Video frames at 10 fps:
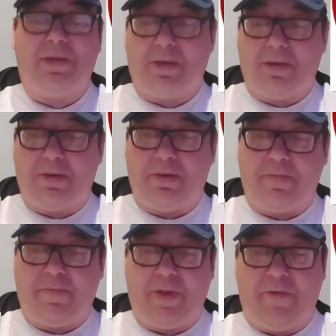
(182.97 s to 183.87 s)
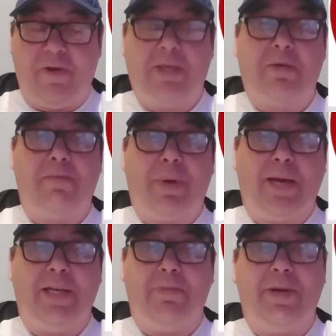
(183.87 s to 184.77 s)
So if there's some
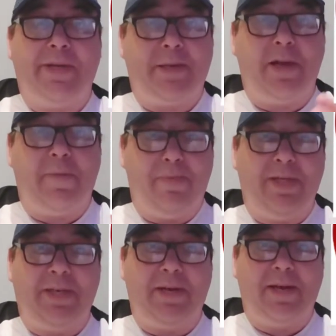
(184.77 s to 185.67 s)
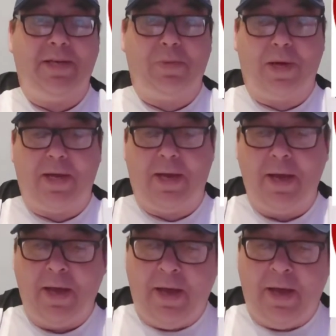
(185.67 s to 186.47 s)
players missing, that's why.